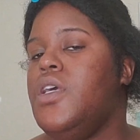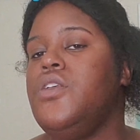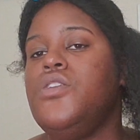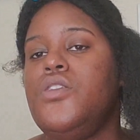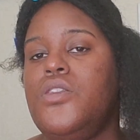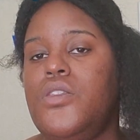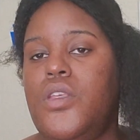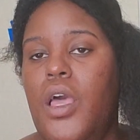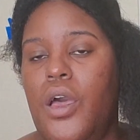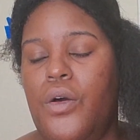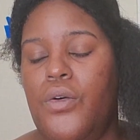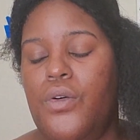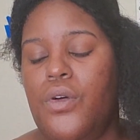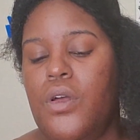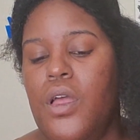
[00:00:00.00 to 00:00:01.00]
So
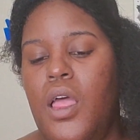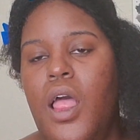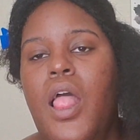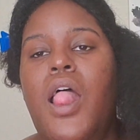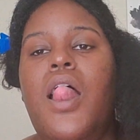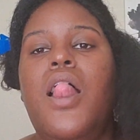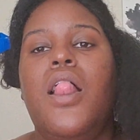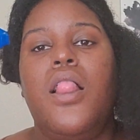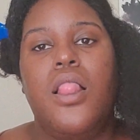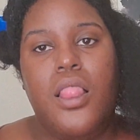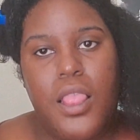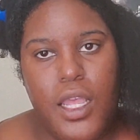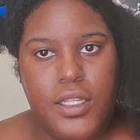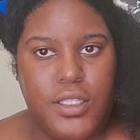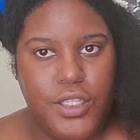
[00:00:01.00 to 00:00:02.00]

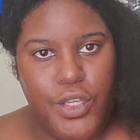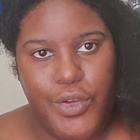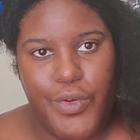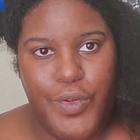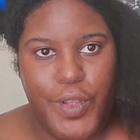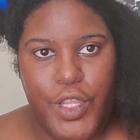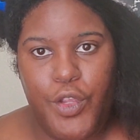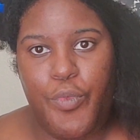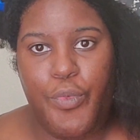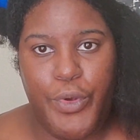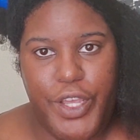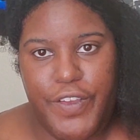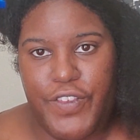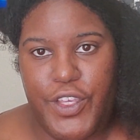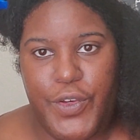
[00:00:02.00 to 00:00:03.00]
let's go a little
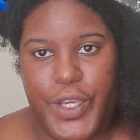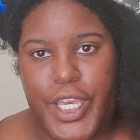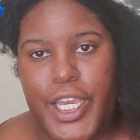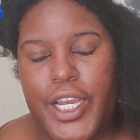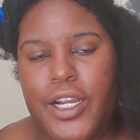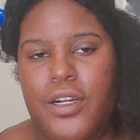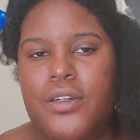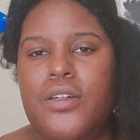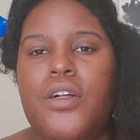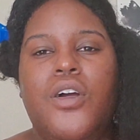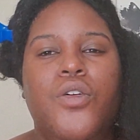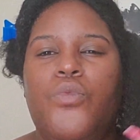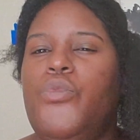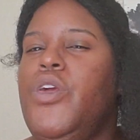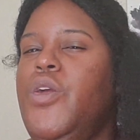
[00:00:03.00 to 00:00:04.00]
preview here.
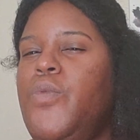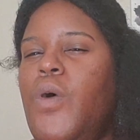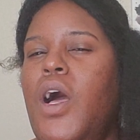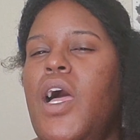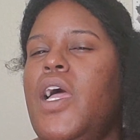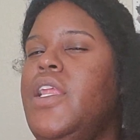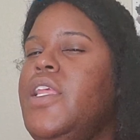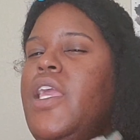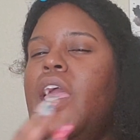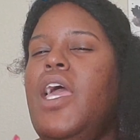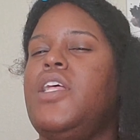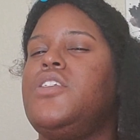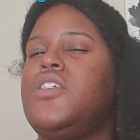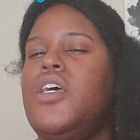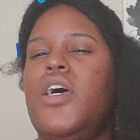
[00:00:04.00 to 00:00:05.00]
Rewind,
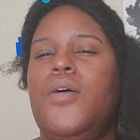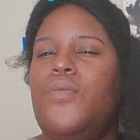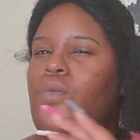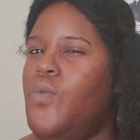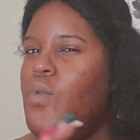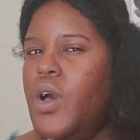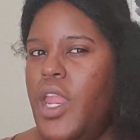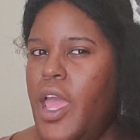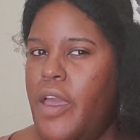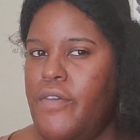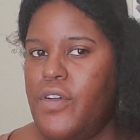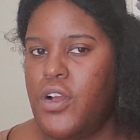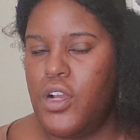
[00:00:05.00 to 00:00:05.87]
catch up, whatever.